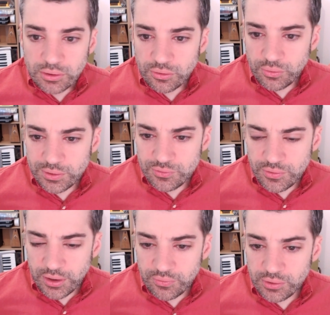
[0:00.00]
creature
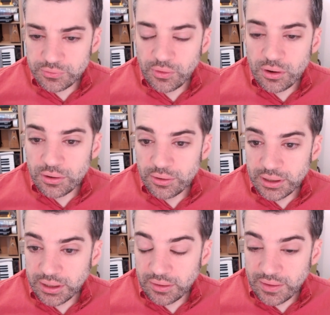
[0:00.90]
that grows longer
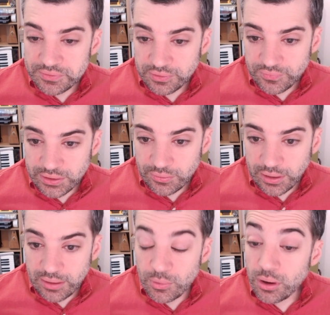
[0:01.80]
in a classic video
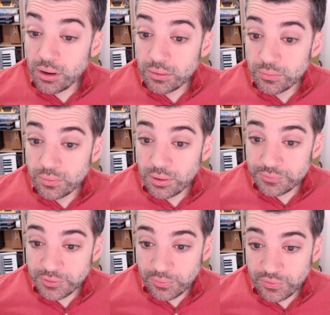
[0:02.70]
game. Oh,
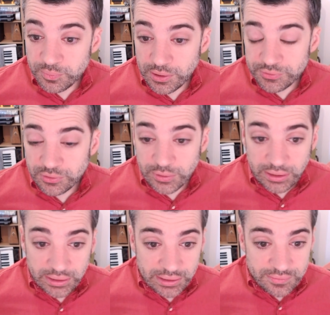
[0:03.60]
also in this puzzle when
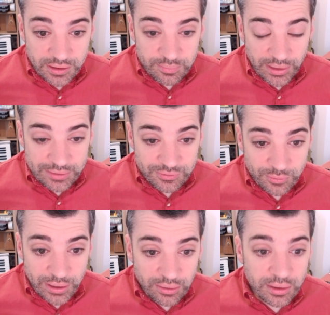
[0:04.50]
it eats a black
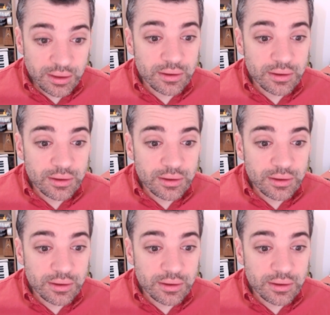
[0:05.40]
square.